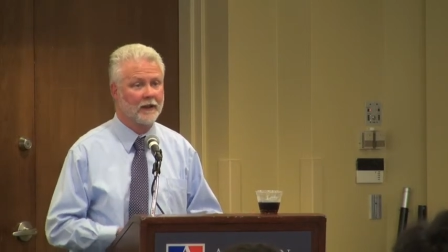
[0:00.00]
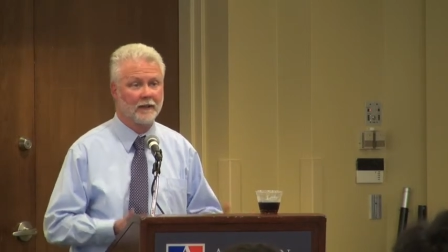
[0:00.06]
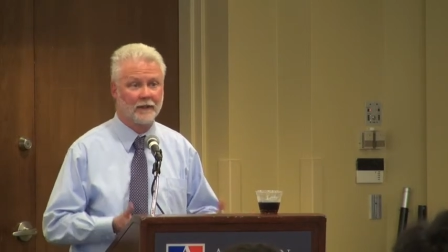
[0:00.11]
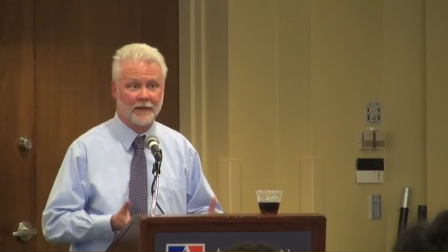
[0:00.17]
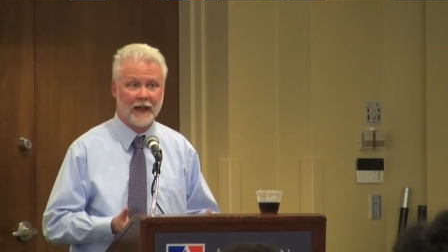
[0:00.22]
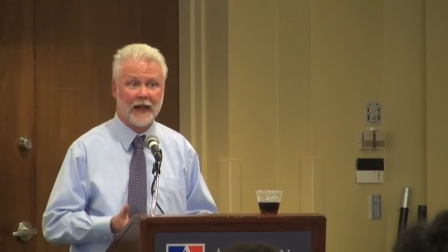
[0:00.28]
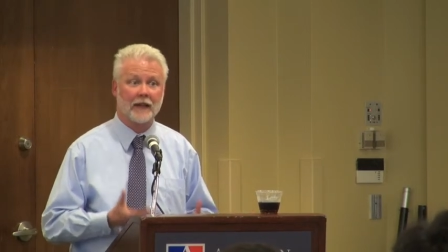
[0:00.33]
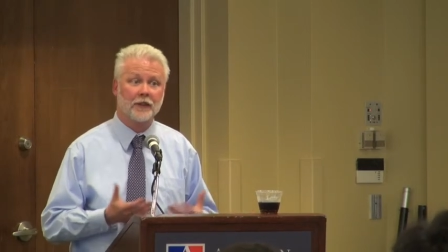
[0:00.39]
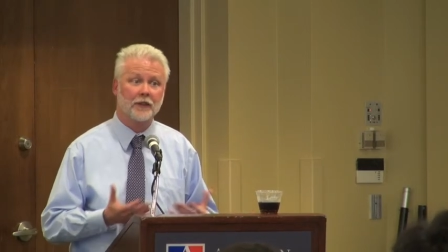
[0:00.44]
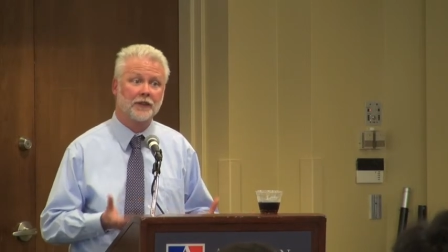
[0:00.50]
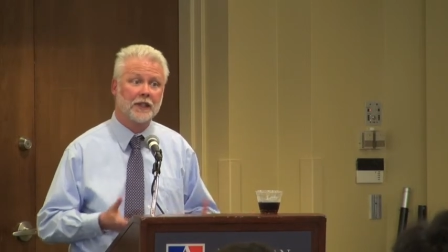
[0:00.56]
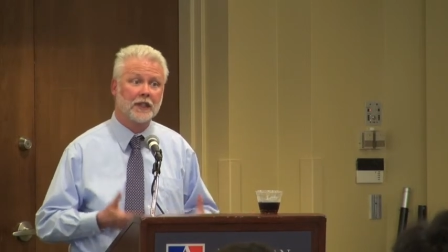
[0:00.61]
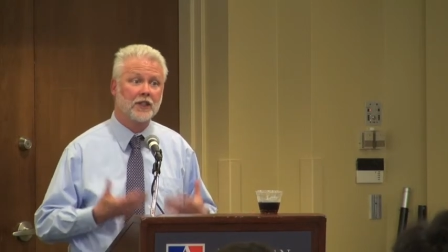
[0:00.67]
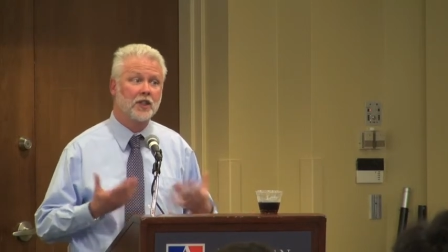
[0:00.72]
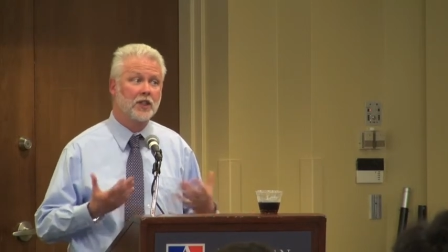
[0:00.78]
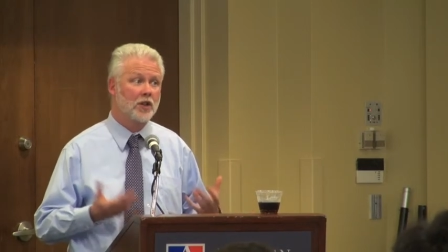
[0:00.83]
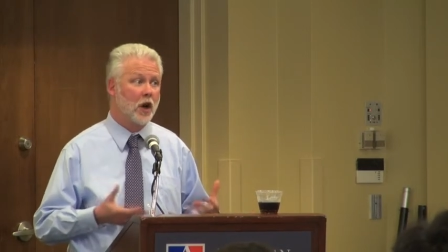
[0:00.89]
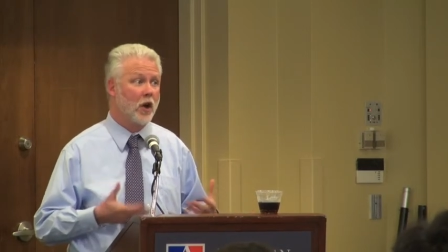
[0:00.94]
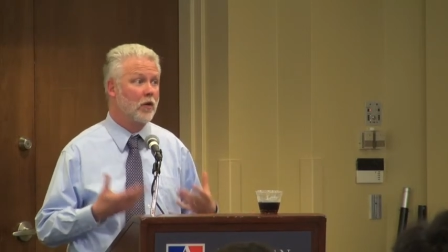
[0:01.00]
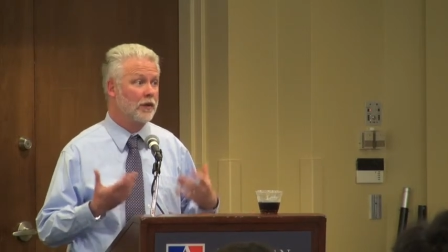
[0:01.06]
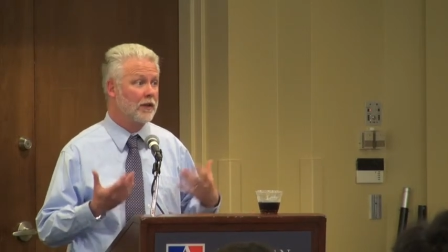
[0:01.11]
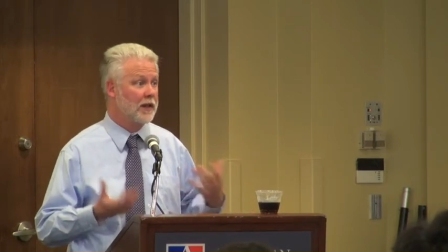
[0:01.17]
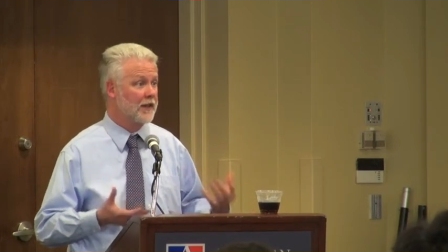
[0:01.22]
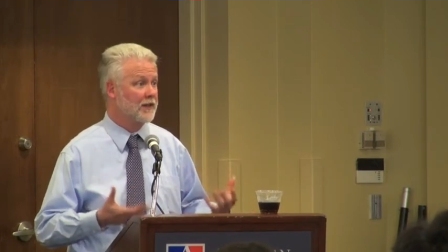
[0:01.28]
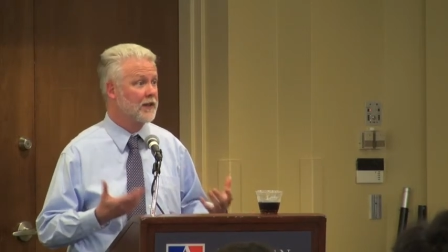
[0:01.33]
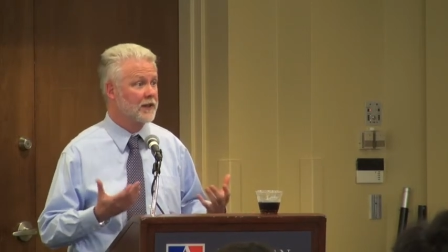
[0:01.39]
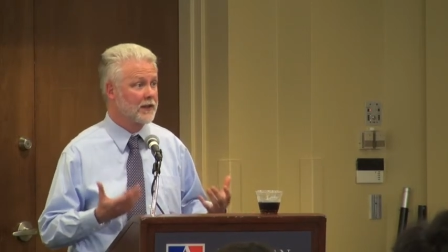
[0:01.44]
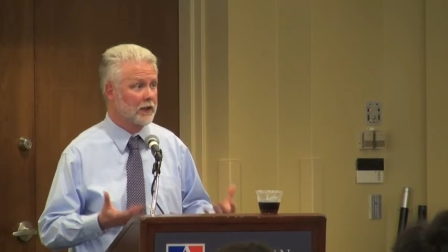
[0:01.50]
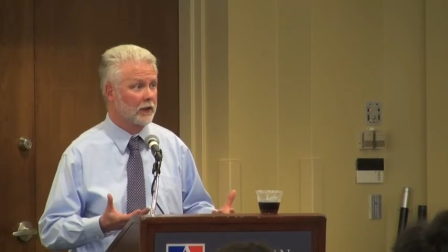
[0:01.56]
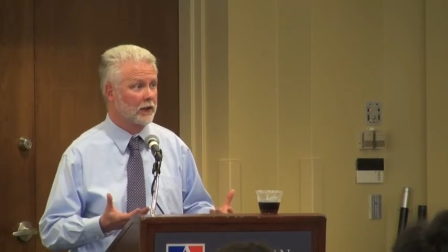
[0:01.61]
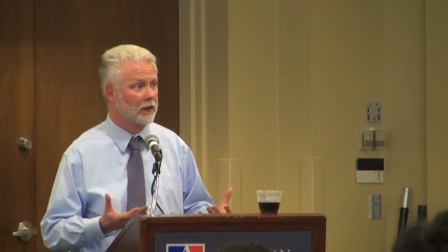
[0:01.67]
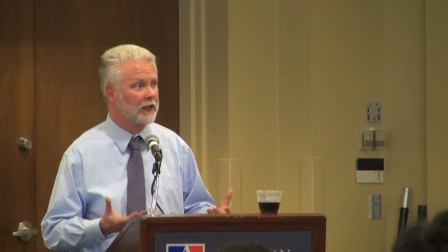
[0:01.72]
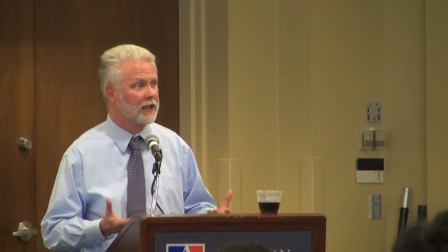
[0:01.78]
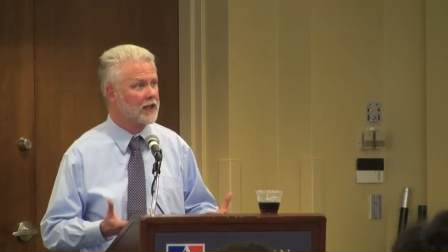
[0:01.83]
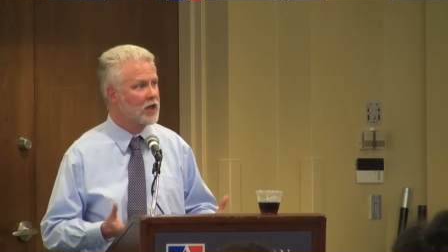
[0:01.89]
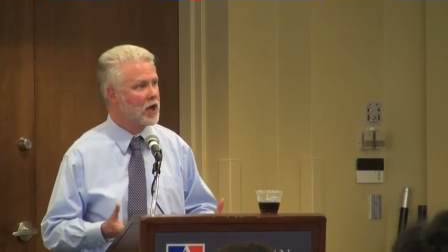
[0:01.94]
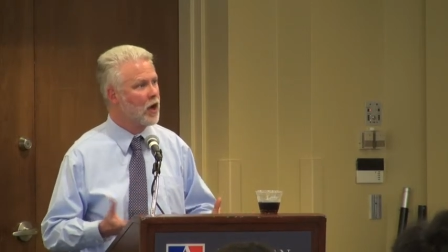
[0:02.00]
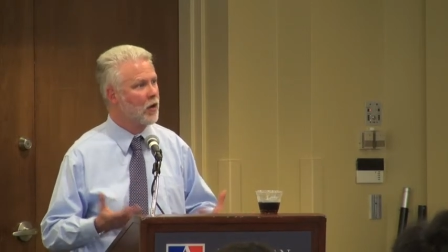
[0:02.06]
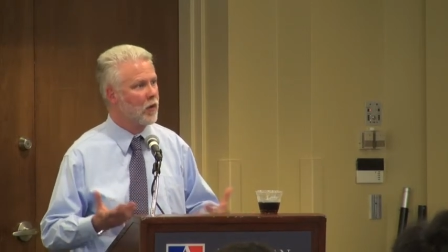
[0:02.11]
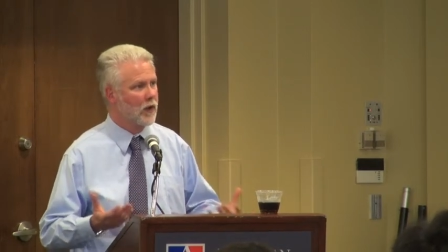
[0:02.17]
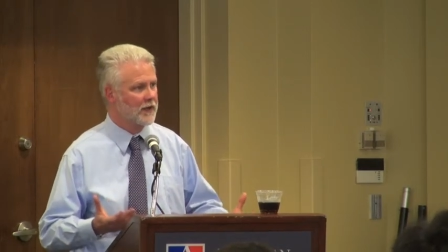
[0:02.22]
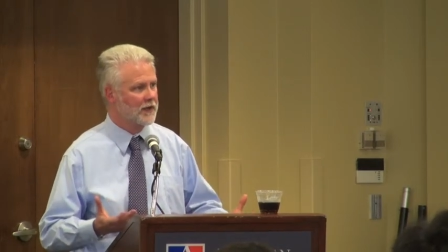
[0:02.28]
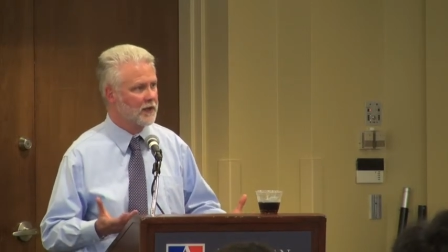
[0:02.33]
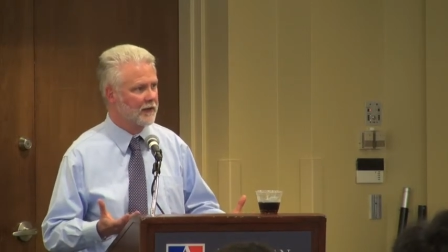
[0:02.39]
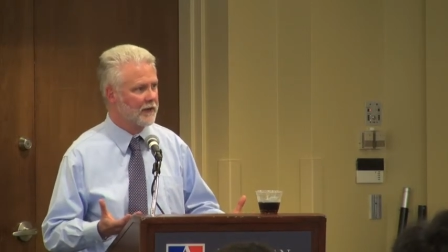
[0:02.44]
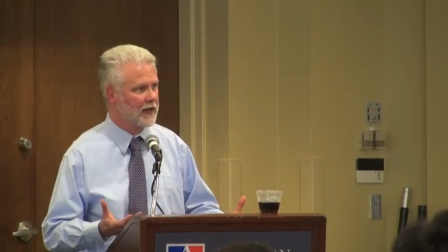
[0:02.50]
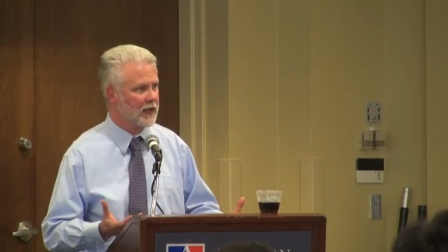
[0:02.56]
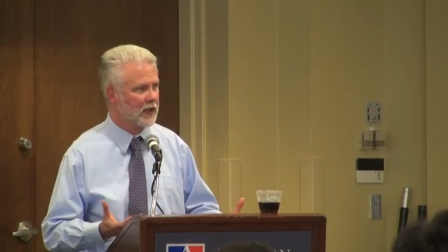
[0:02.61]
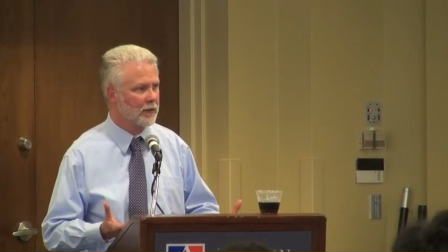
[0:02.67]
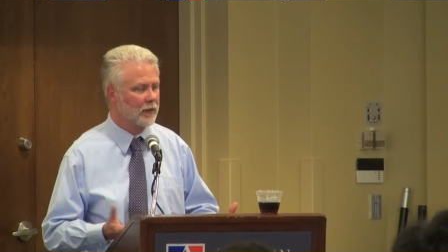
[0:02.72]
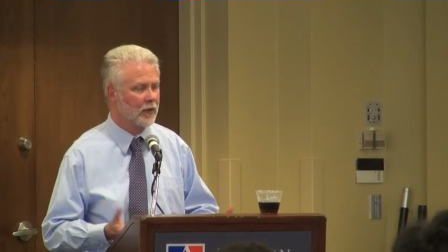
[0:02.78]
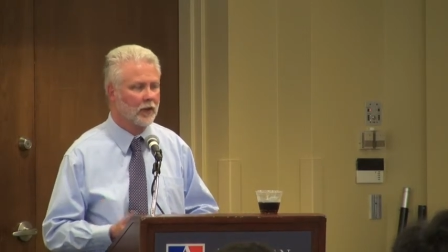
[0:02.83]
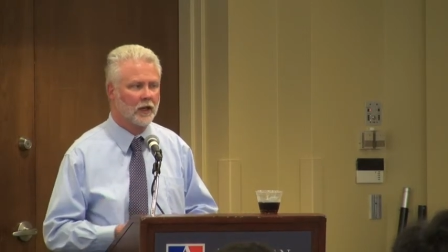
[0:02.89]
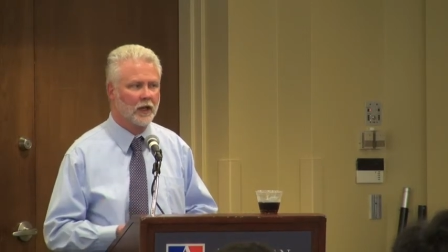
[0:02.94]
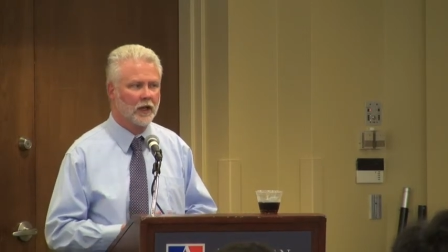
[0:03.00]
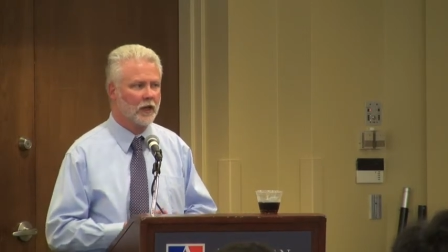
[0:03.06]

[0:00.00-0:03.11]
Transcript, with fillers: Faculty don't necessarily know what's available.